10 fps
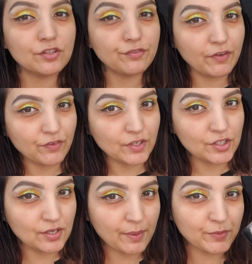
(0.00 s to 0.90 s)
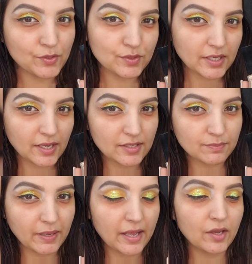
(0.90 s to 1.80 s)
the foundation I'm using is
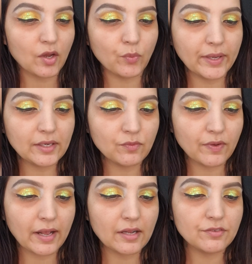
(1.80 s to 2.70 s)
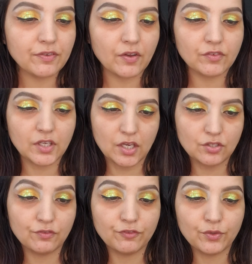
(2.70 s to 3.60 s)
by Wet n Wild
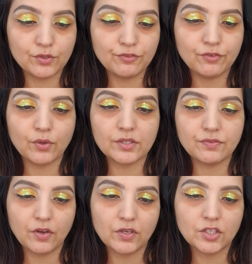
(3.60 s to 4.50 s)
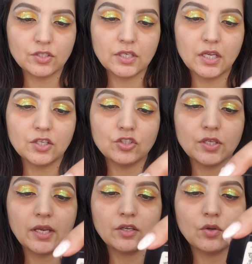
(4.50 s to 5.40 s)
Foundation Photo Focus Foundation in
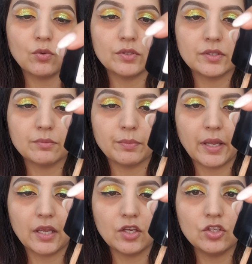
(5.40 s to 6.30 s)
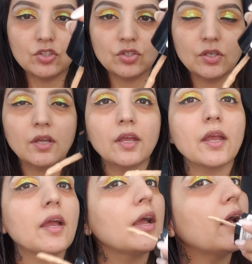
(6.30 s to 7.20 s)
shade Golden Beige,
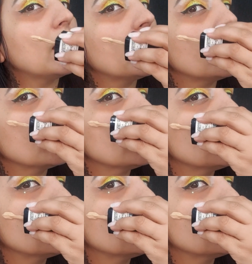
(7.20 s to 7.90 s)
and